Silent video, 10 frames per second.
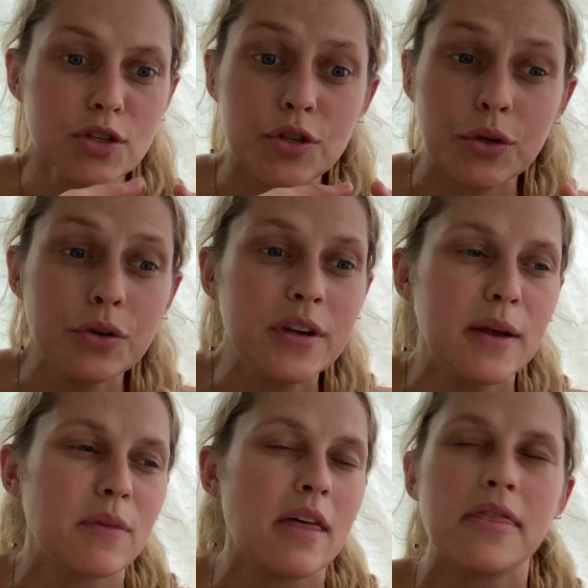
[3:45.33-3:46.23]
to
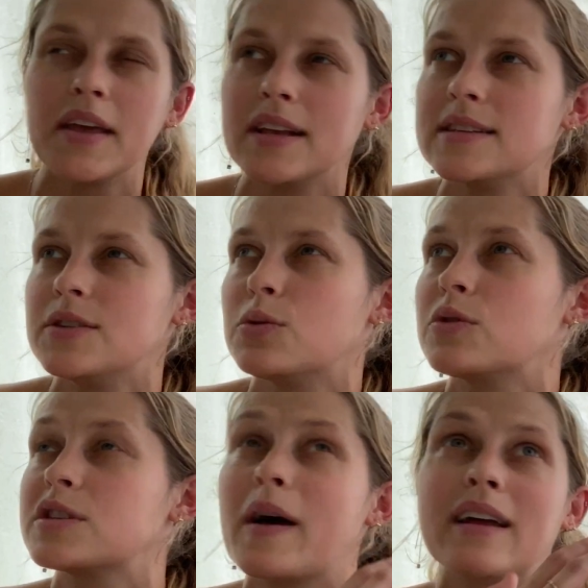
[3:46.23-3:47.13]
him, the things he
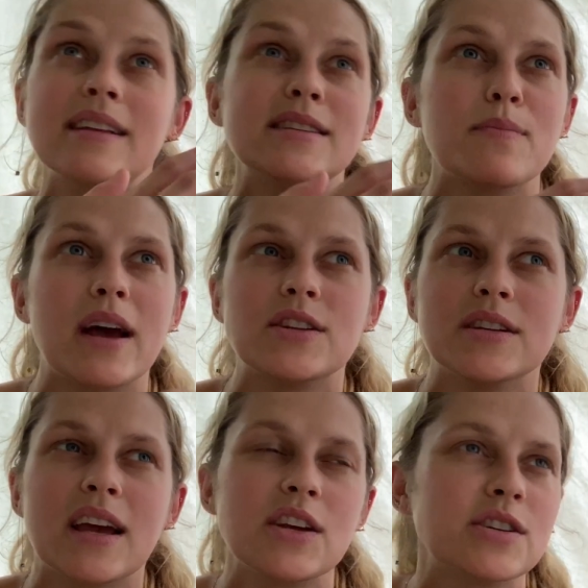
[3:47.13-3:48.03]
talks about in his
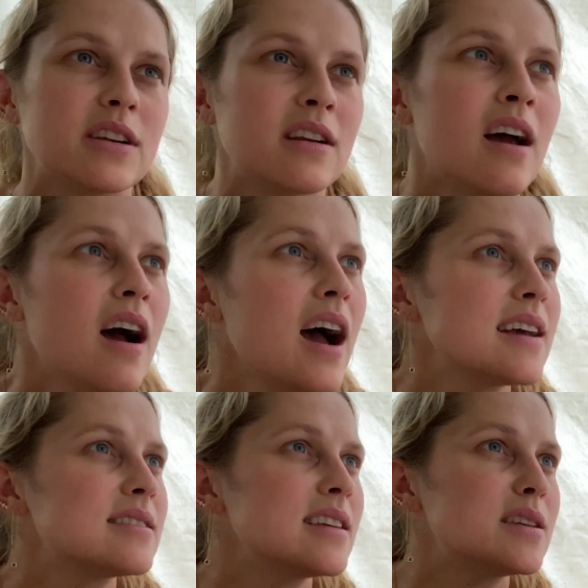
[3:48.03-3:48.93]
imagination.
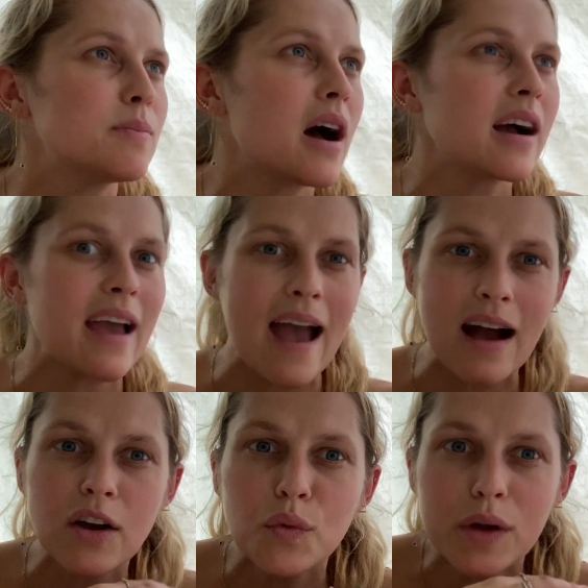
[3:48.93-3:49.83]
I said to Mark,
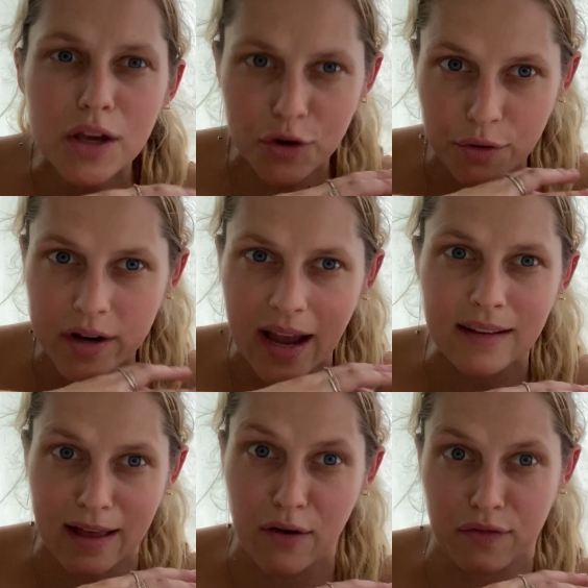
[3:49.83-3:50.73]
how can we
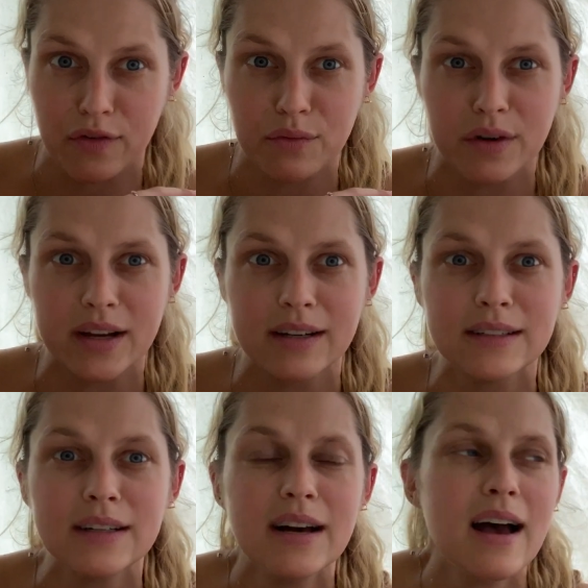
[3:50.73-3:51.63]
create that for
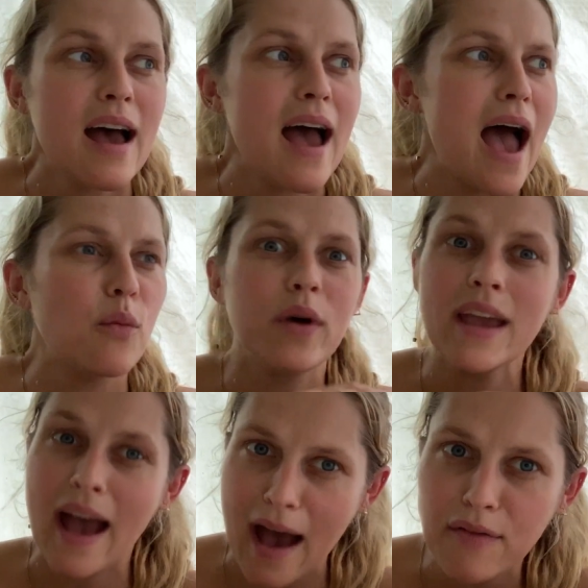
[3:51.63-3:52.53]
real? And
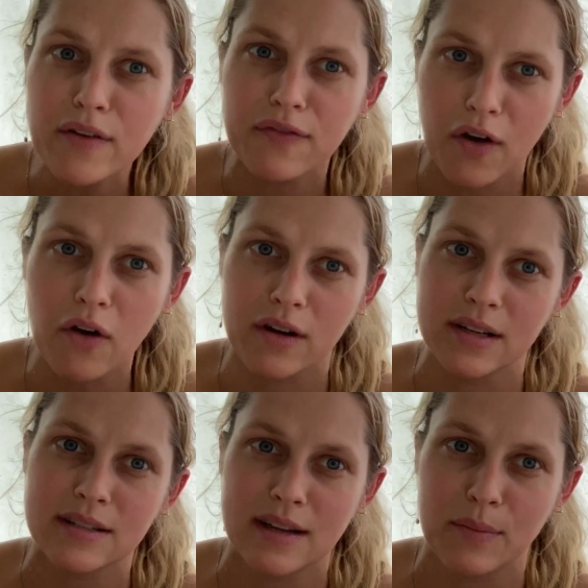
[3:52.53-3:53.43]
we have a
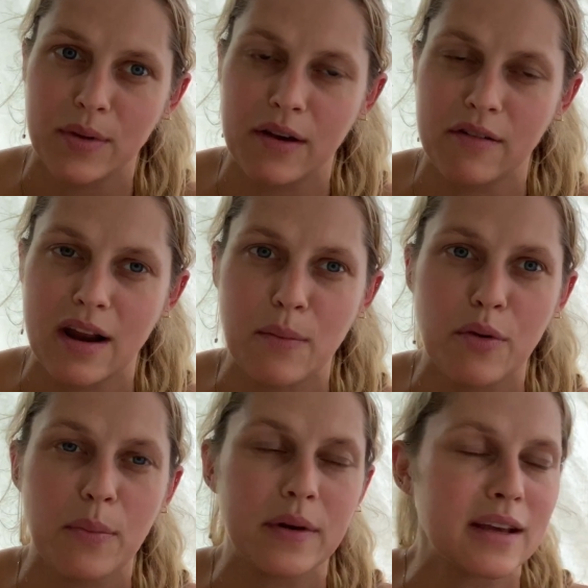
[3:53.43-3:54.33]
forest up here on our
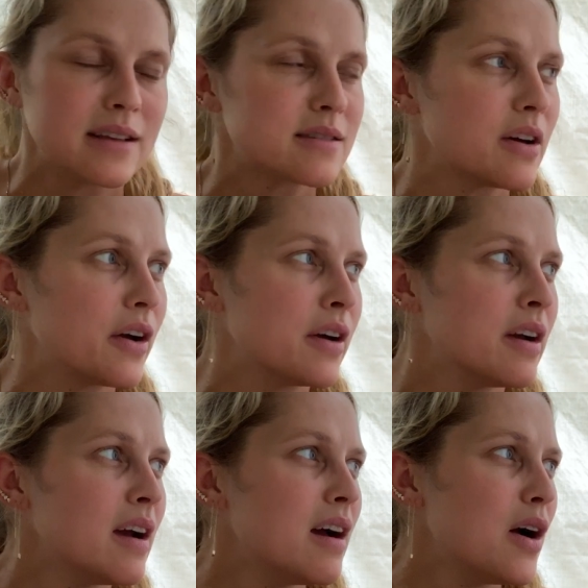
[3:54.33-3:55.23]
property.
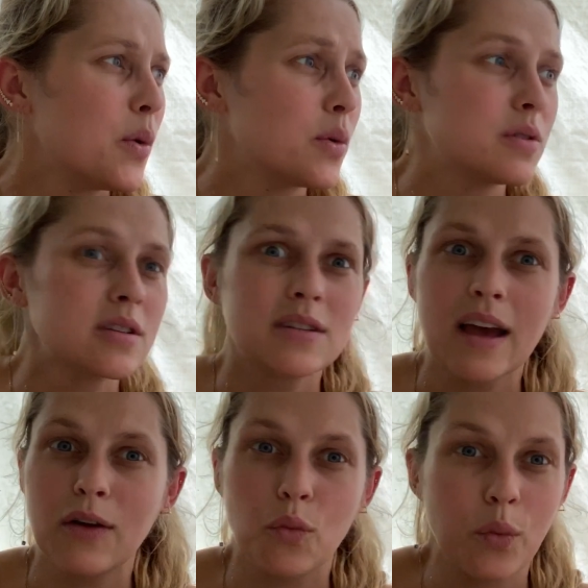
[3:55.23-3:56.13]
So we're just
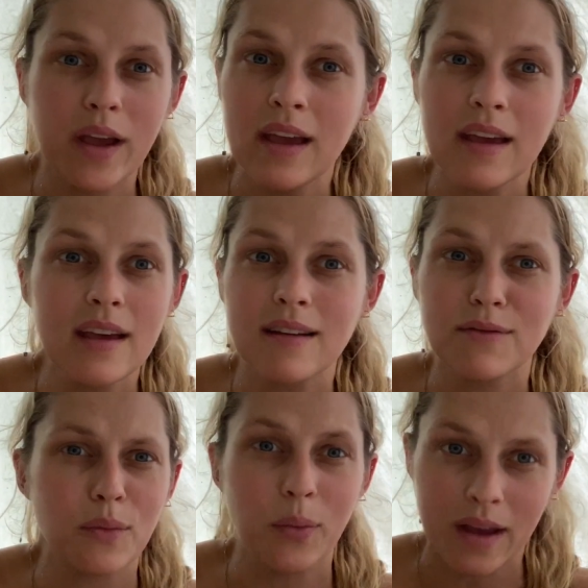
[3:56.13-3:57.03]
like,
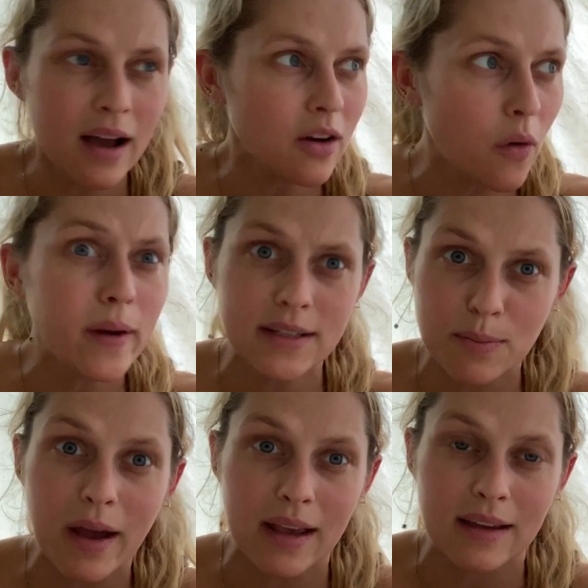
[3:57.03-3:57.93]
we are going
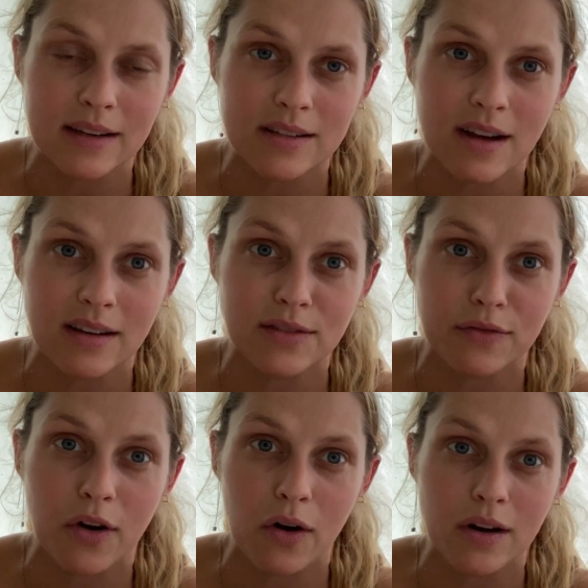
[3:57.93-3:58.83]
to make an enchanted
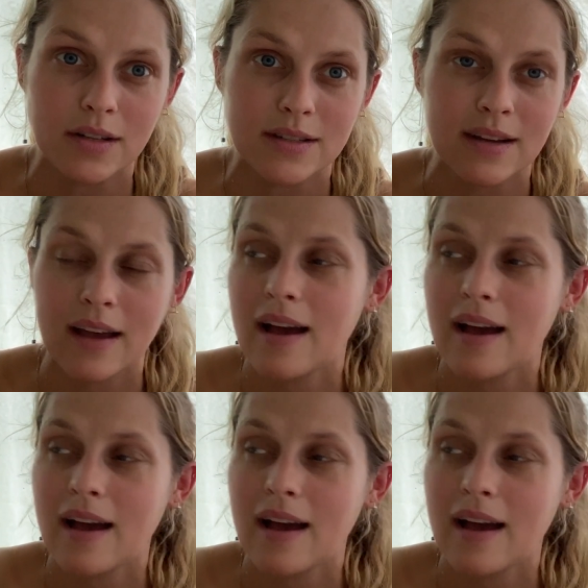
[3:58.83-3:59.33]
forest.